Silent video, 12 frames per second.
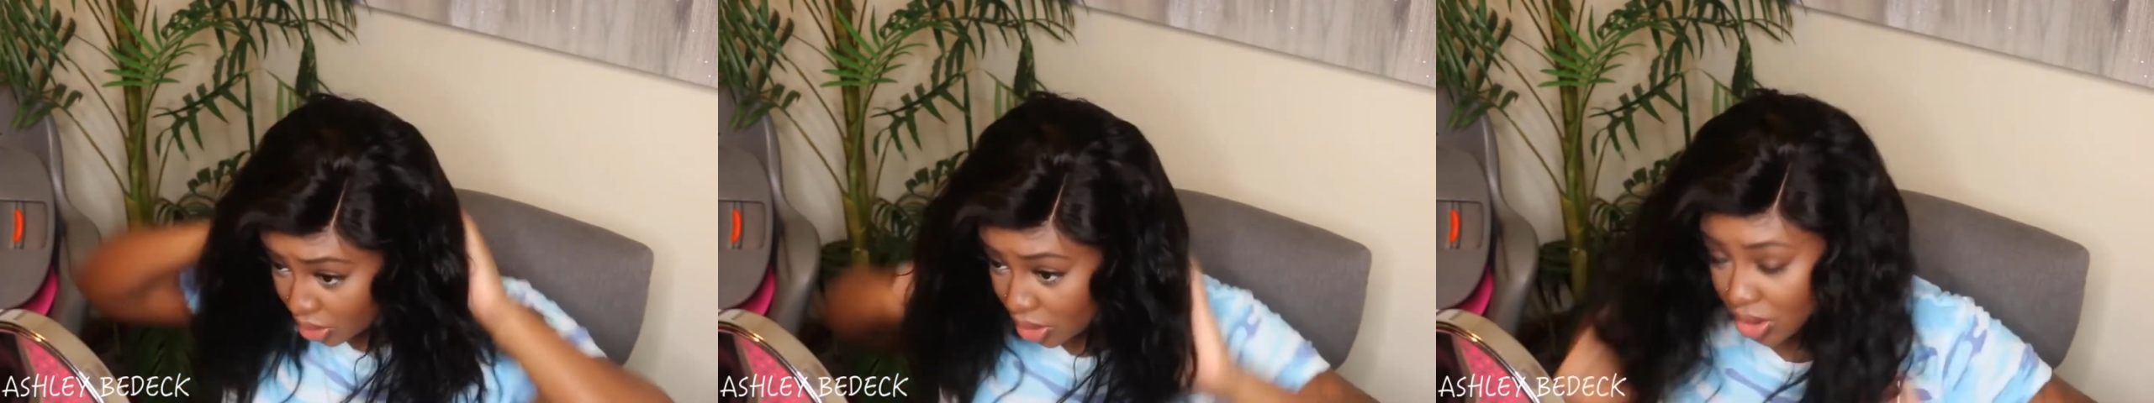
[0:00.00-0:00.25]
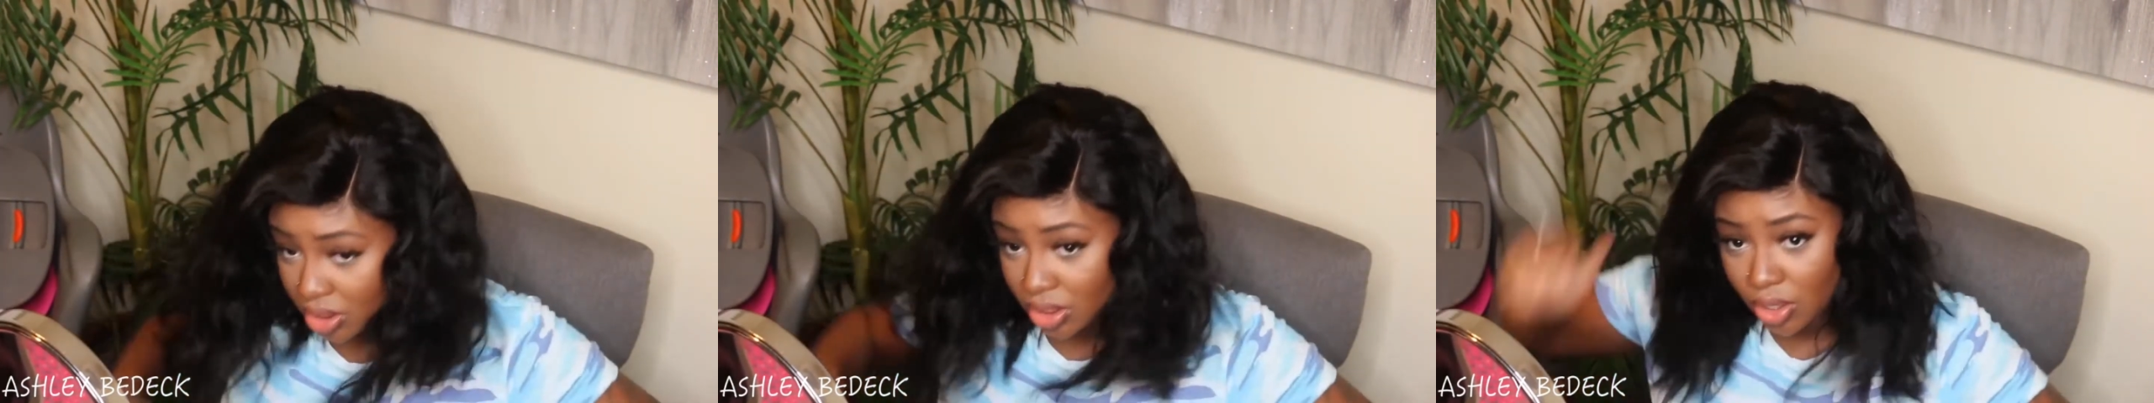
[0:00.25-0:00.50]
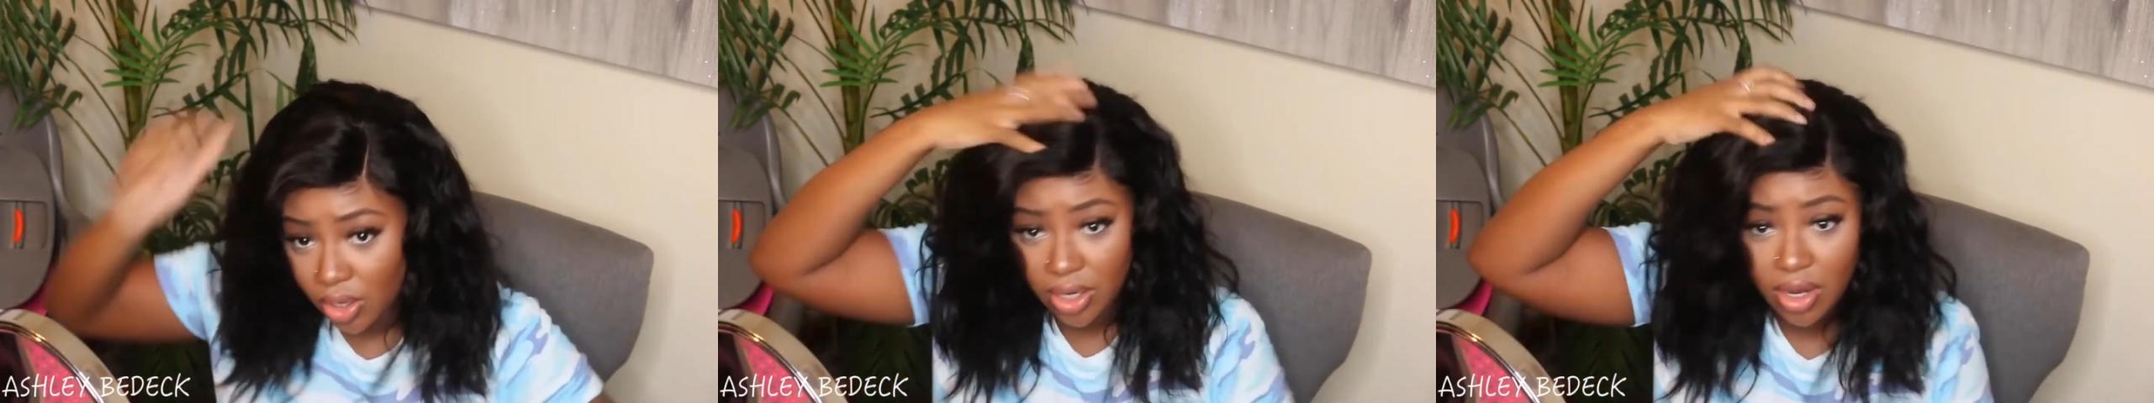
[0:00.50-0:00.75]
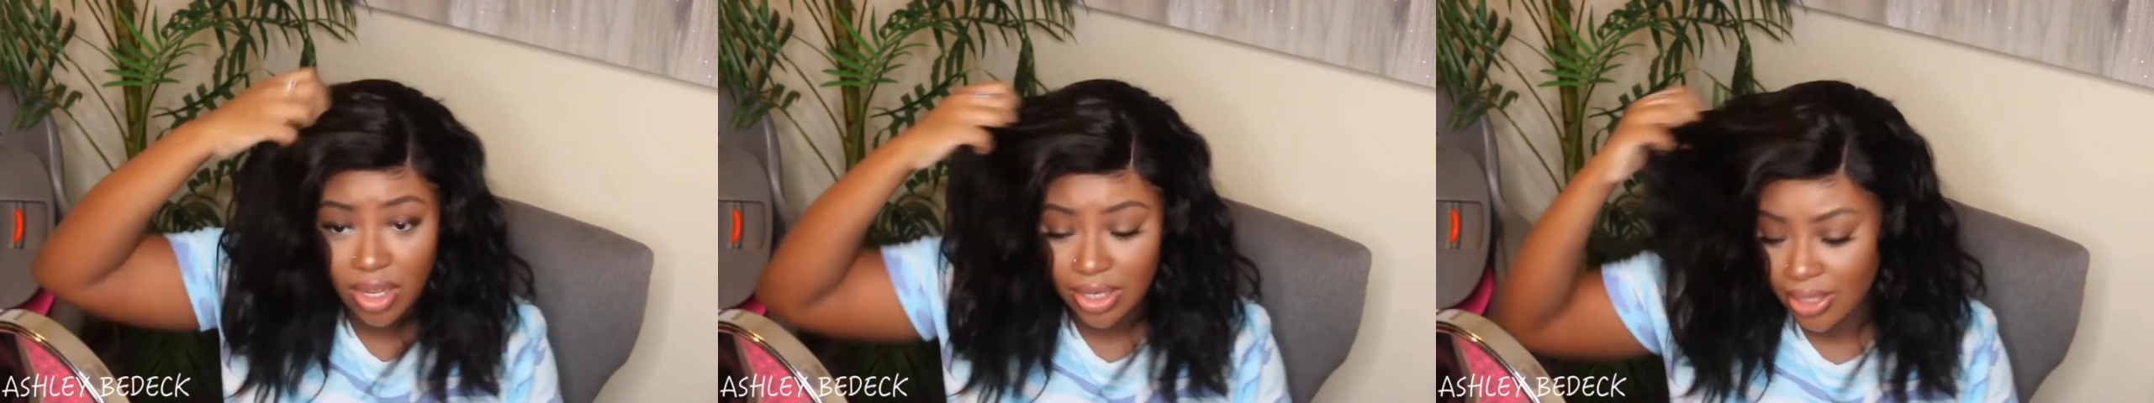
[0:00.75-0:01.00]
To
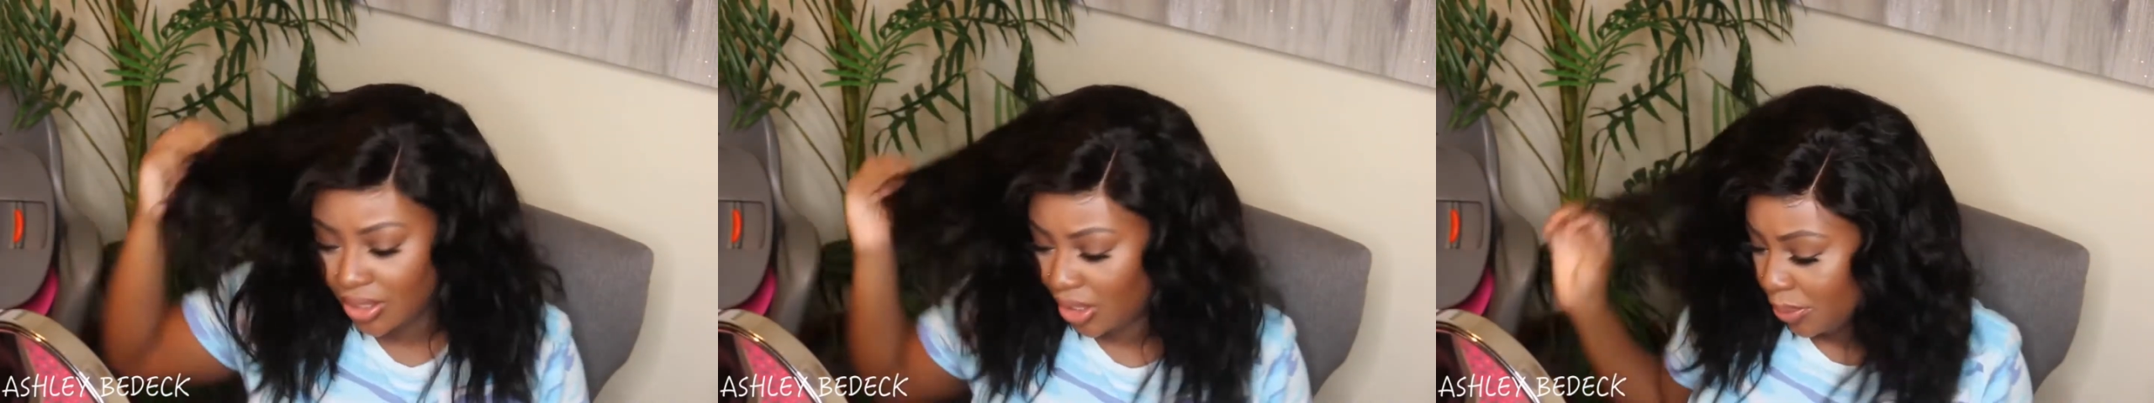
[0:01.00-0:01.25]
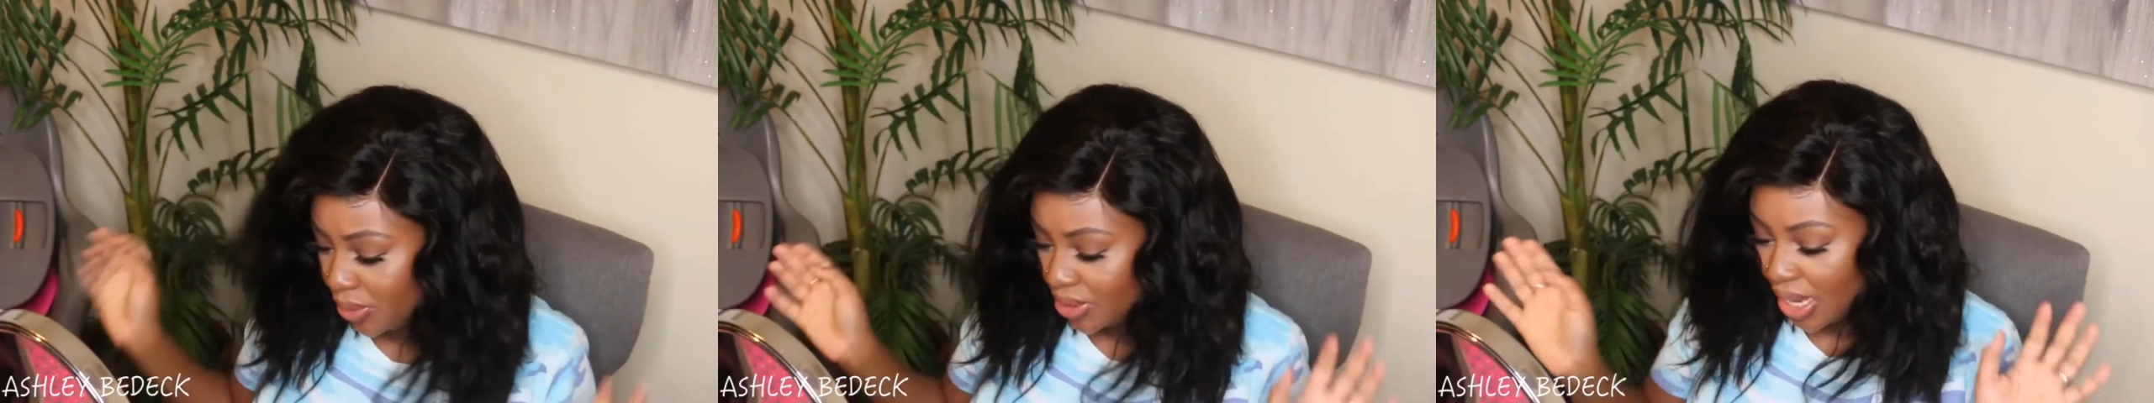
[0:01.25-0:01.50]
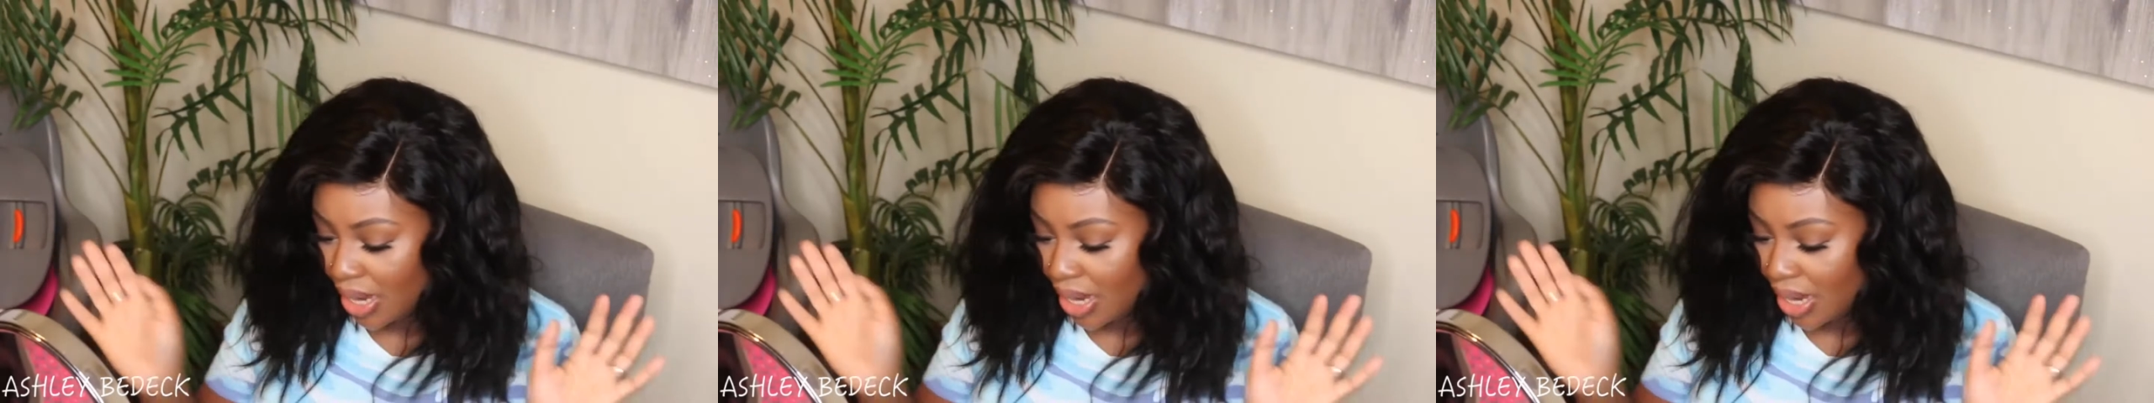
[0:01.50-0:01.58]
start, all I did was